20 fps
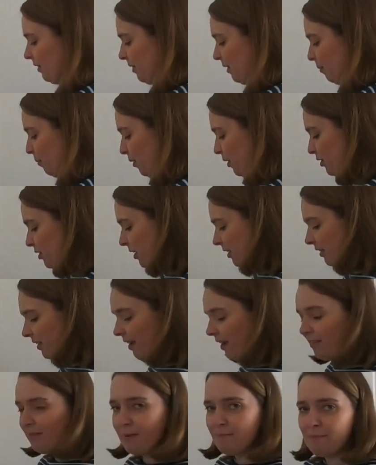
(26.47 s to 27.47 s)
The project I
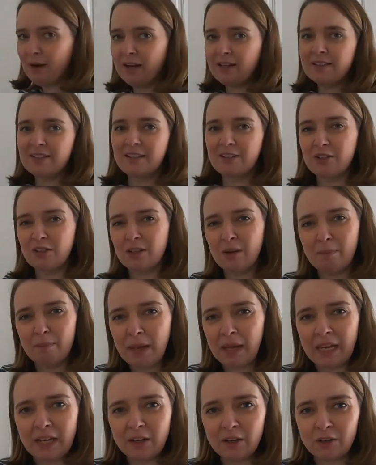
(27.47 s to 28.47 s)
have in mind is actually a
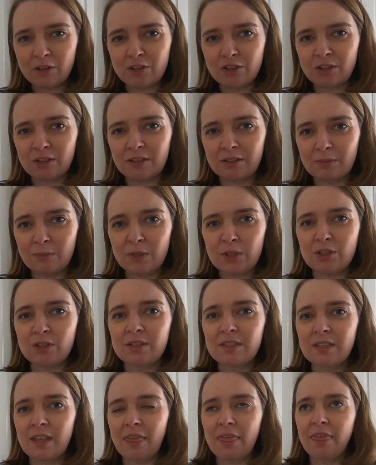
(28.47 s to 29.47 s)
pincushion, which
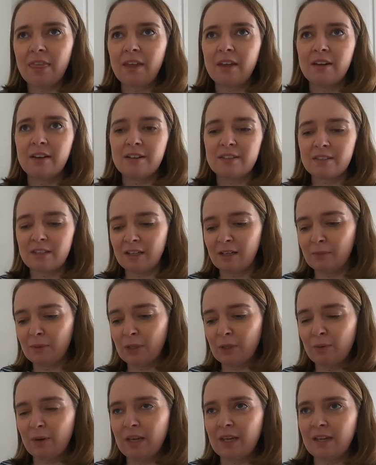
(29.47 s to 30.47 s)
is the
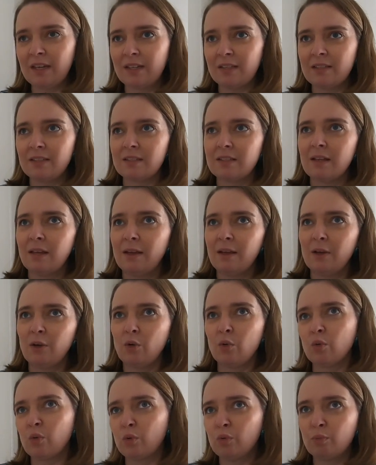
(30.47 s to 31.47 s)
CWA's
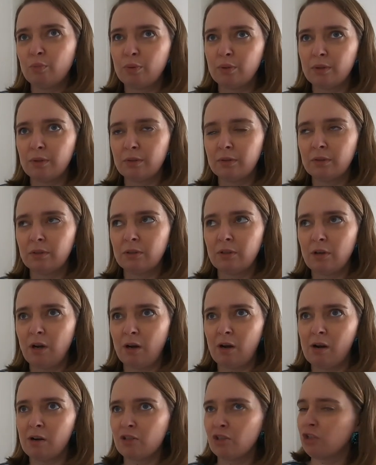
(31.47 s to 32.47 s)
group
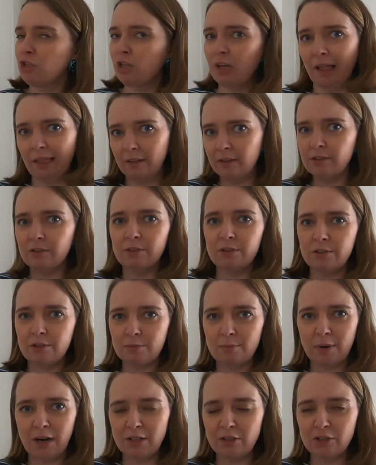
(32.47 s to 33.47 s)

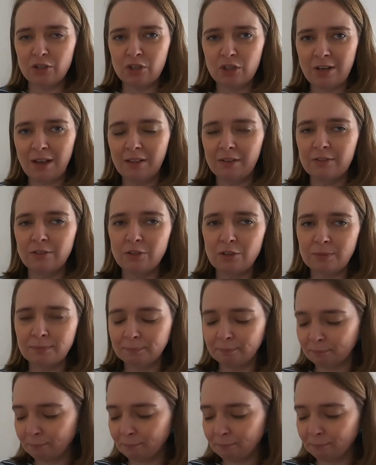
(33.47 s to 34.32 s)
challenge, branch challenge.